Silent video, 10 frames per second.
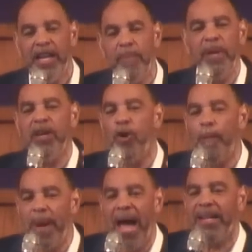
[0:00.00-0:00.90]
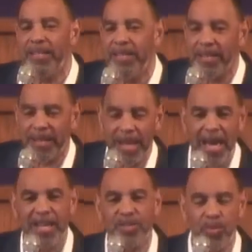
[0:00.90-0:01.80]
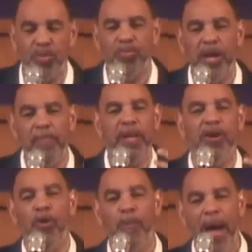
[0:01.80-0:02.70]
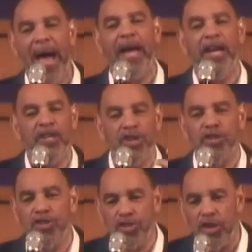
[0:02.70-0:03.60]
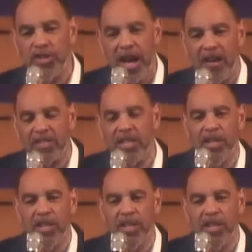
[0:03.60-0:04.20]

Let me go back to the classroom. Let me go back to the church house.